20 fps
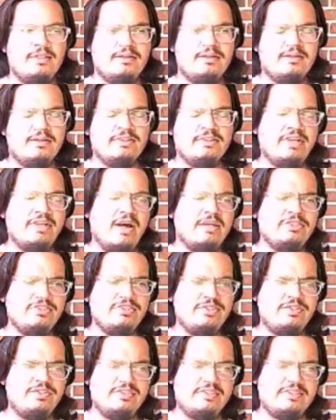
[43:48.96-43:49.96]
is not
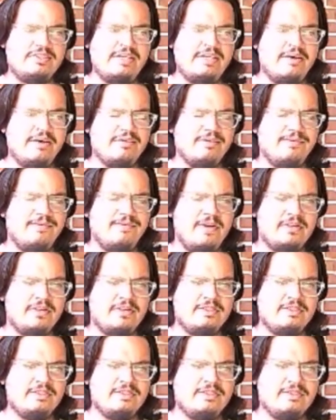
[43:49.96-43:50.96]
just a
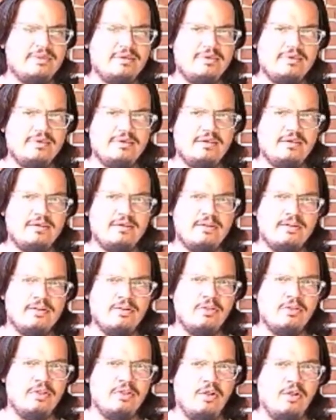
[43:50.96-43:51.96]
sacrifice
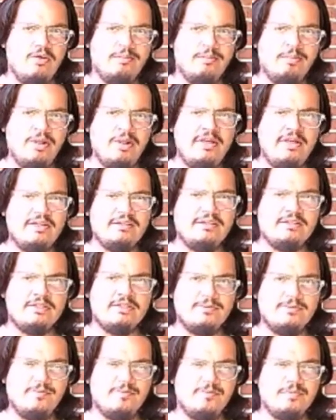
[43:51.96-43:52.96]
place,
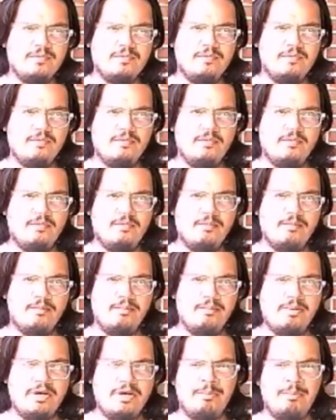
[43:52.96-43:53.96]

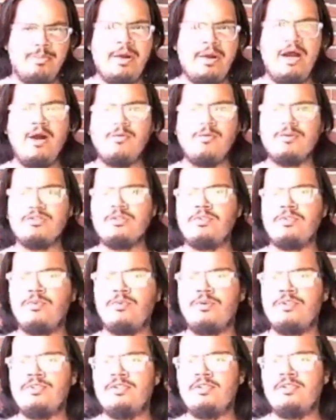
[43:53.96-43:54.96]
but a power
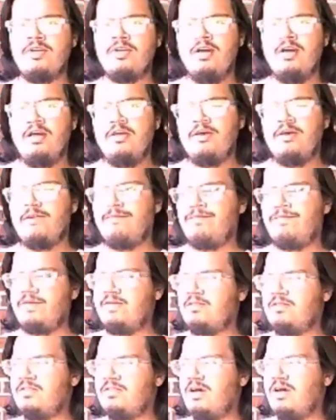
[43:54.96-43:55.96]
source that
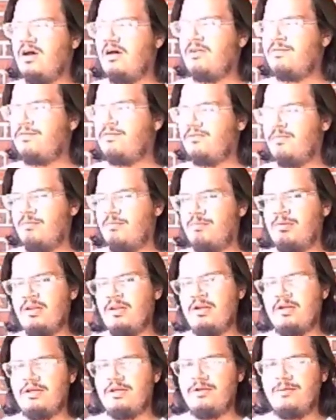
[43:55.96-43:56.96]
feeds off the
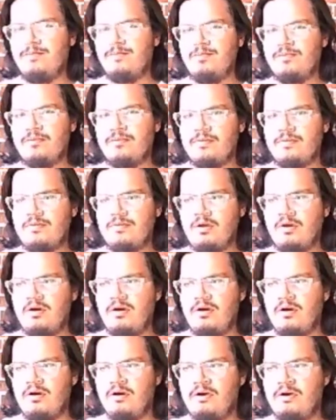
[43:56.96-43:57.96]
blood
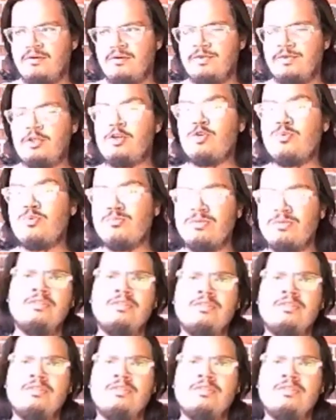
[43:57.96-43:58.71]
of humans.